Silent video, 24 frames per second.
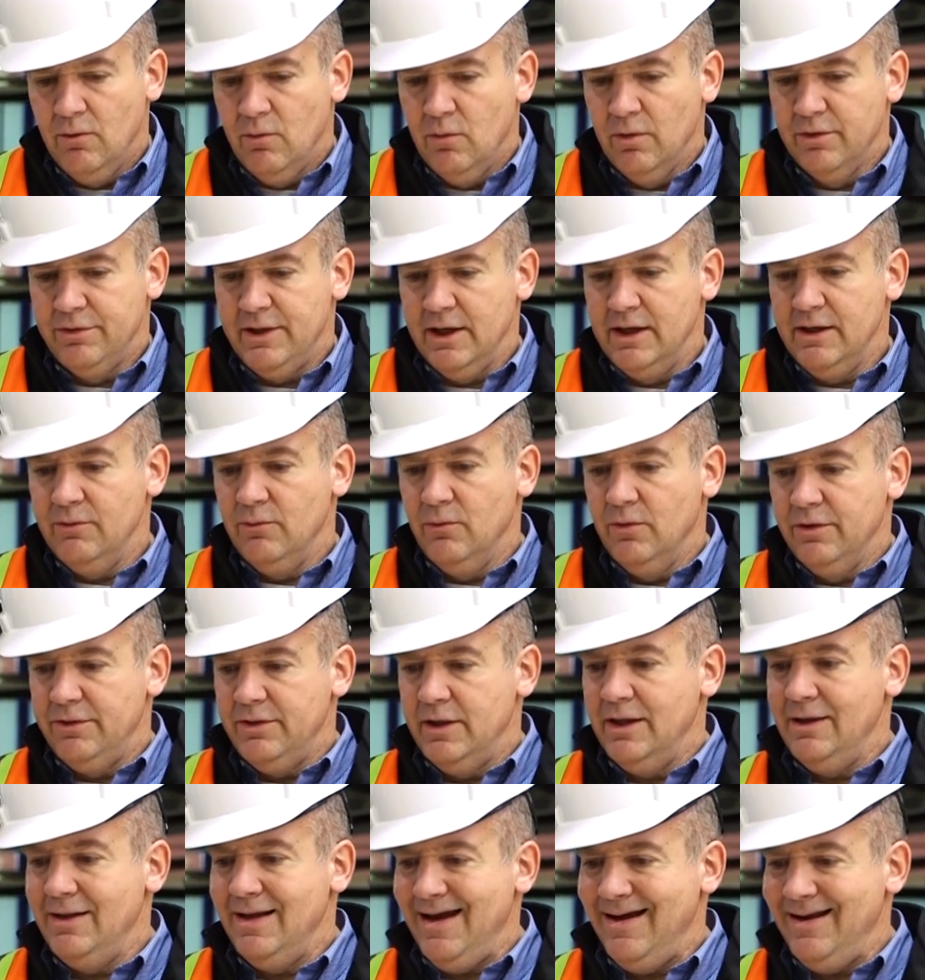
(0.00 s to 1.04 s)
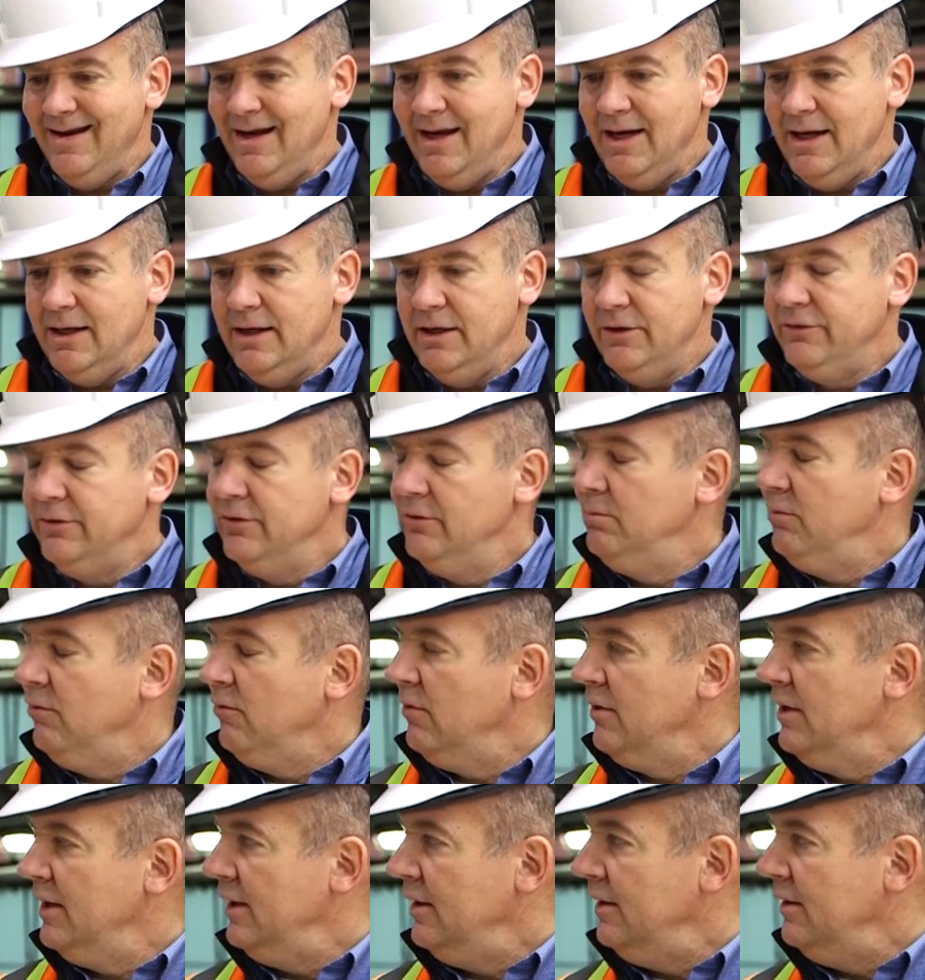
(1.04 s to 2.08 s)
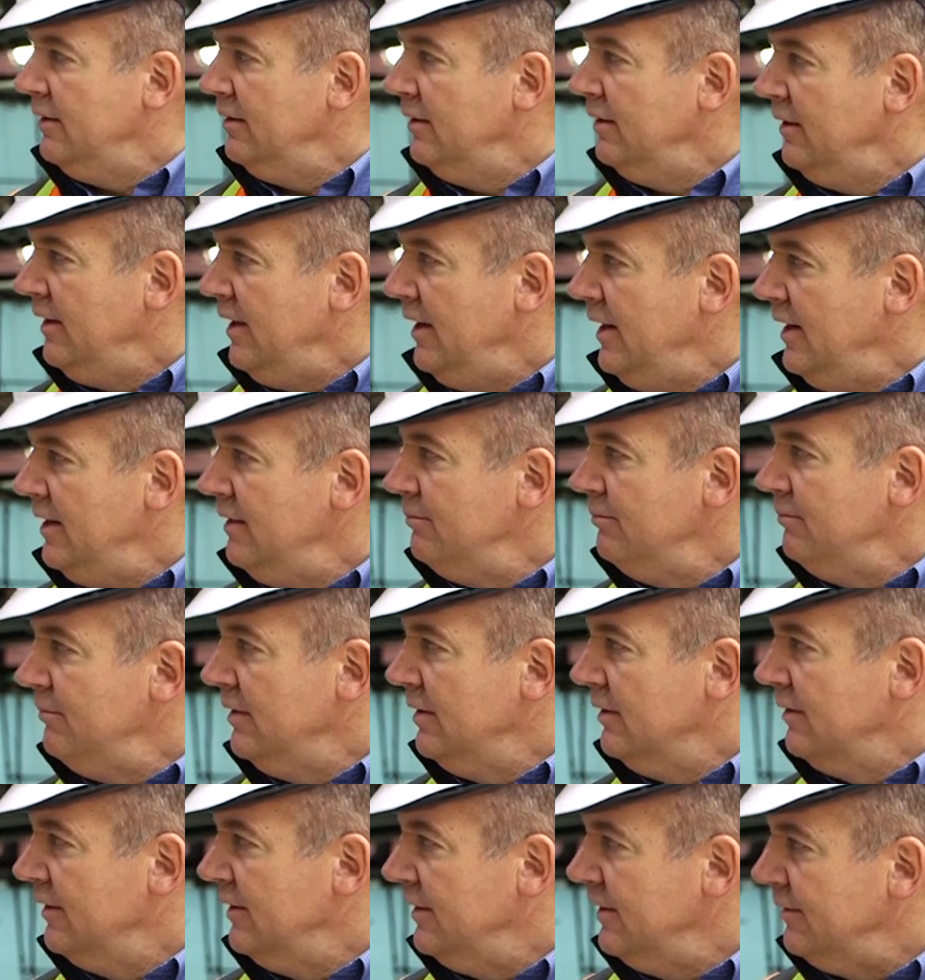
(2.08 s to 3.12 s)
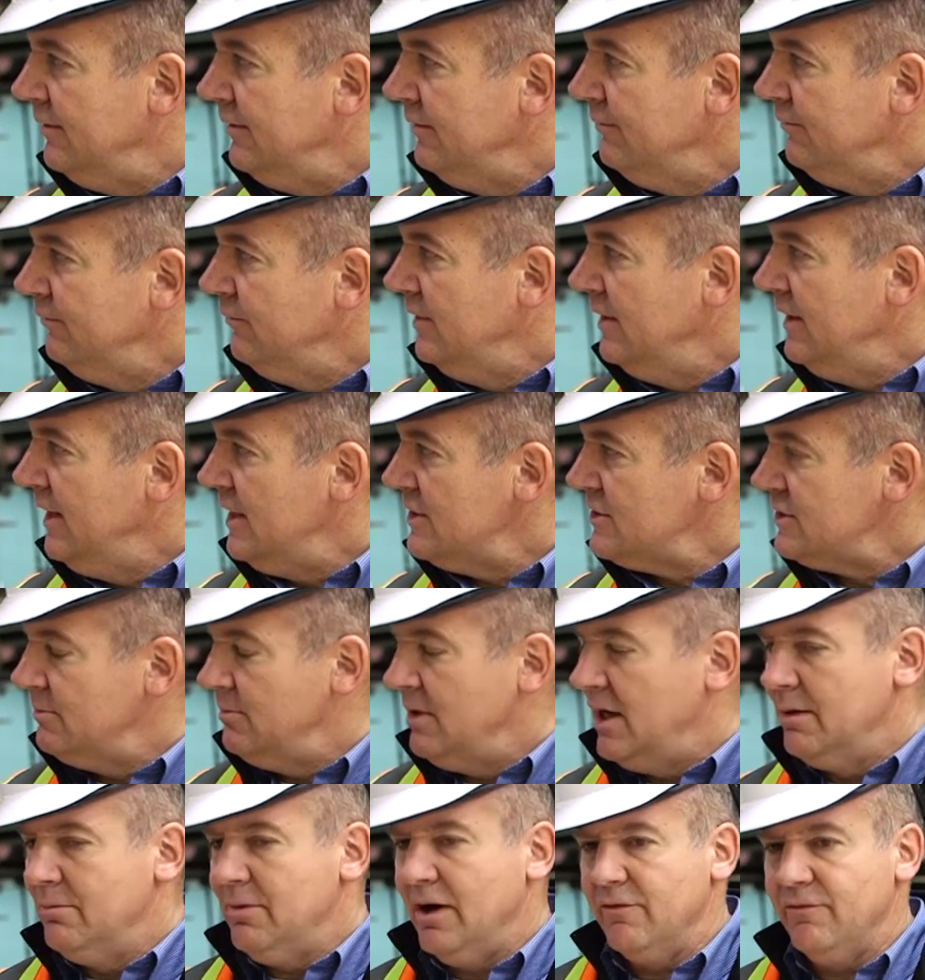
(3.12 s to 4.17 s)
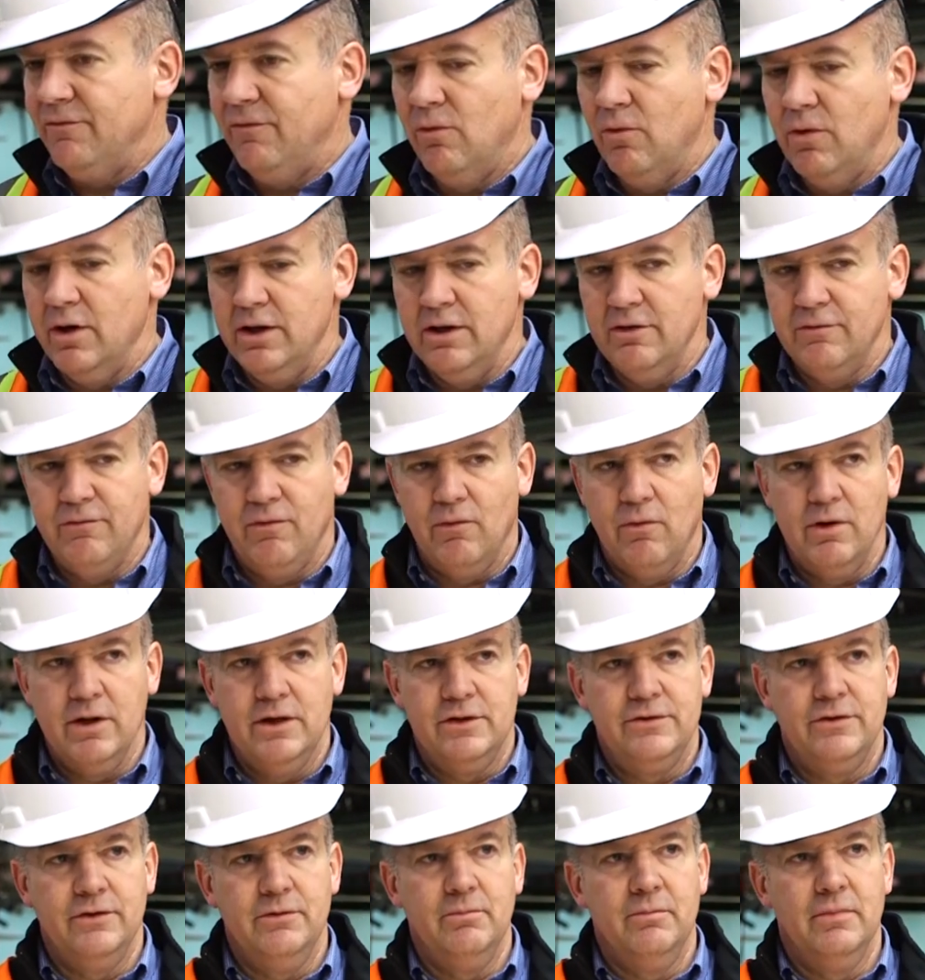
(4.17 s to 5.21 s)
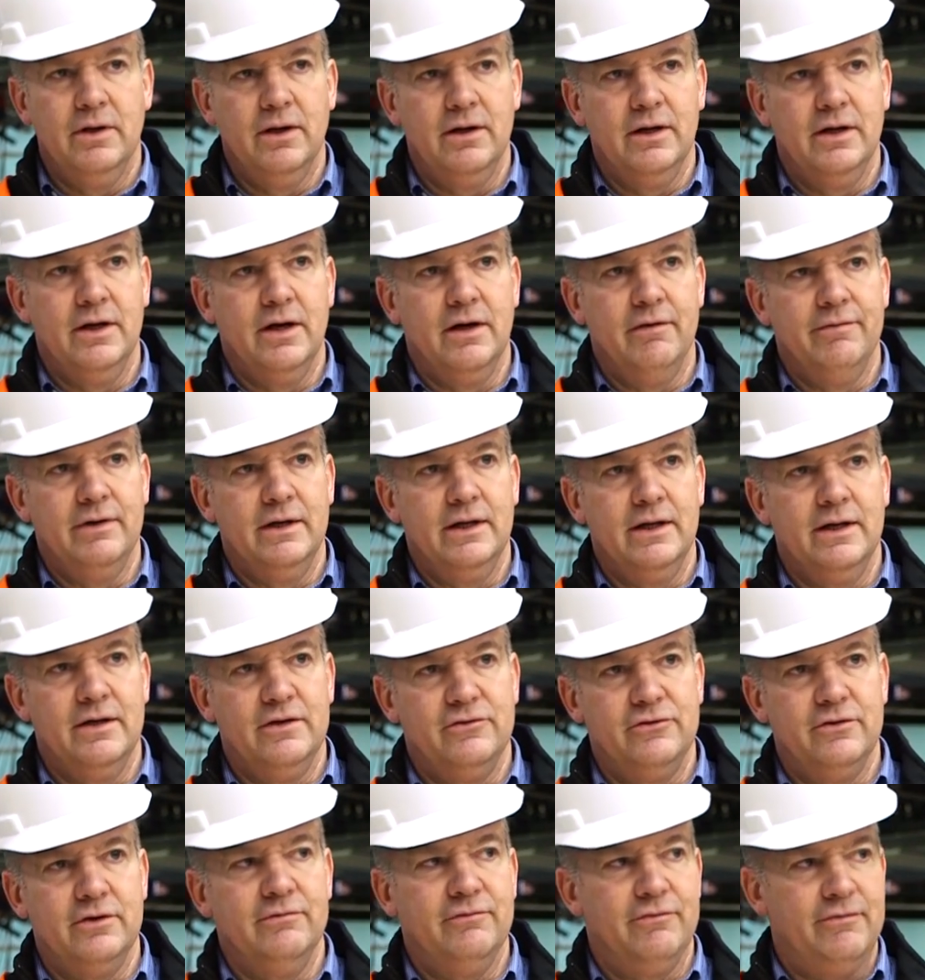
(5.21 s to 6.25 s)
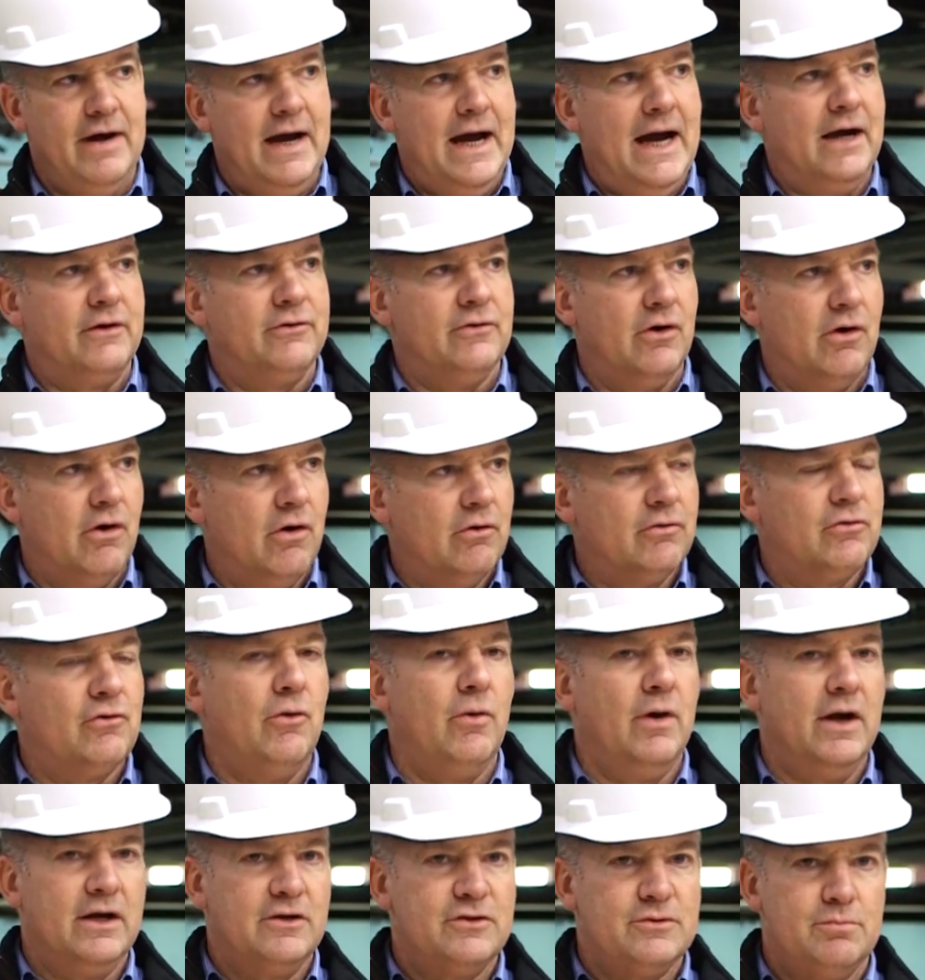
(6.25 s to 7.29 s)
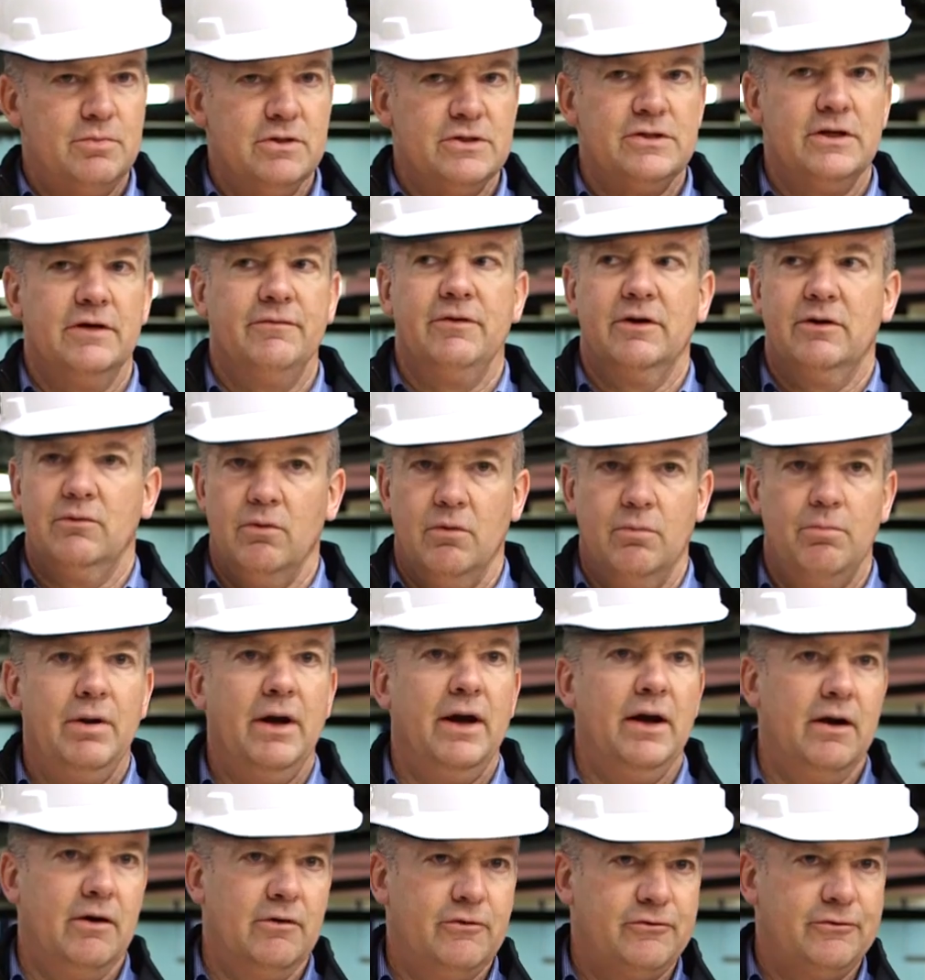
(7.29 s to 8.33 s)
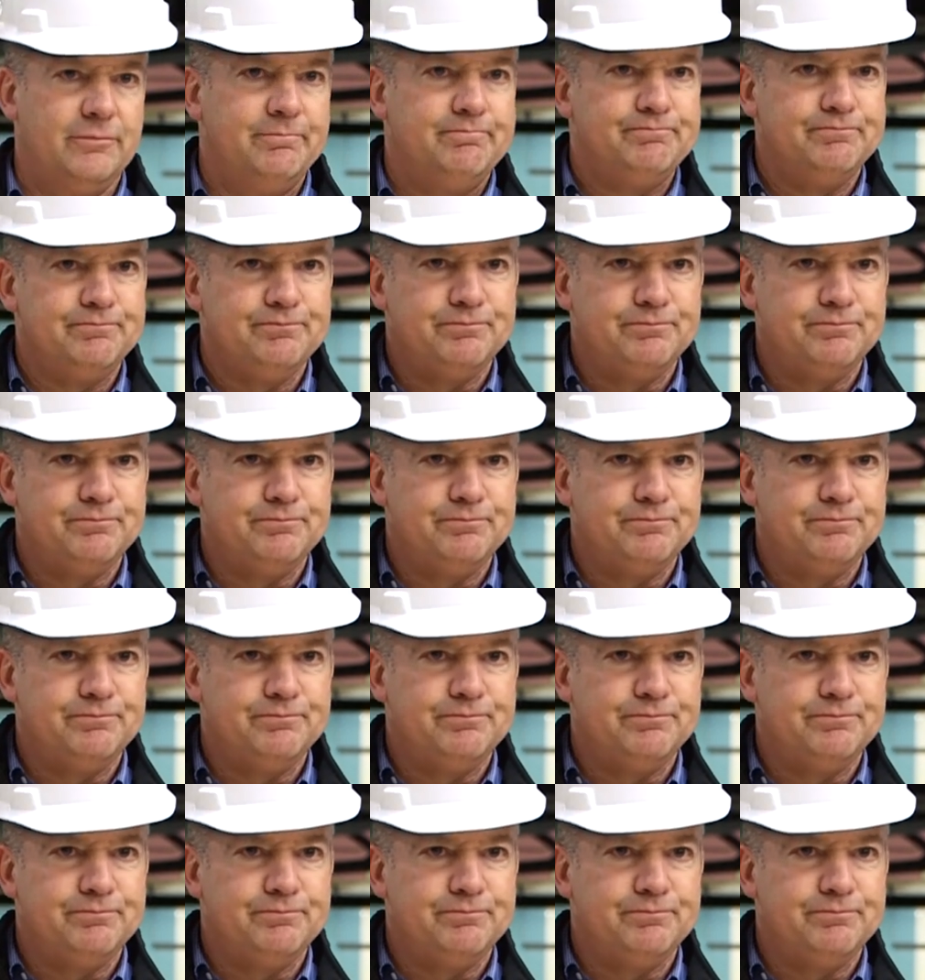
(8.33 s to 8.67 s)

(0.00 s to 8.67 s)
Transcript: Within, within that 82.8 million, we estimate about 40 to 42 million of it is in fact earthquake specific repairs.